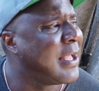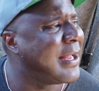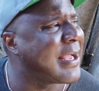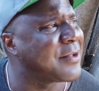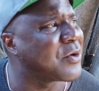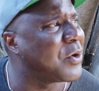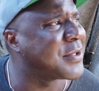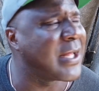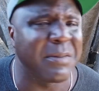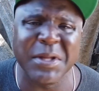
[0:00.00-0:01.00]
And I used to
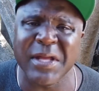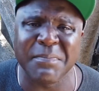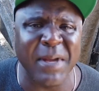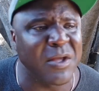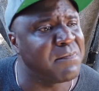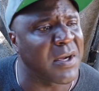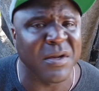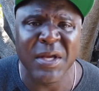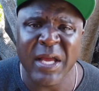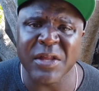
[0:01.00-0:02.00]
always tell him, he's like, man, you
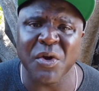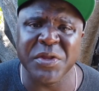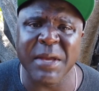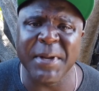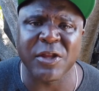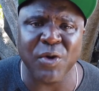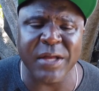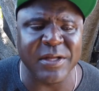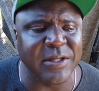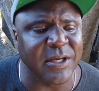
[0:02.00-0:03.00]
better, he's always give me this
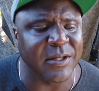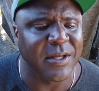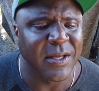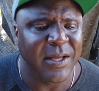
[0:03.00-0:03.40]
crazy look.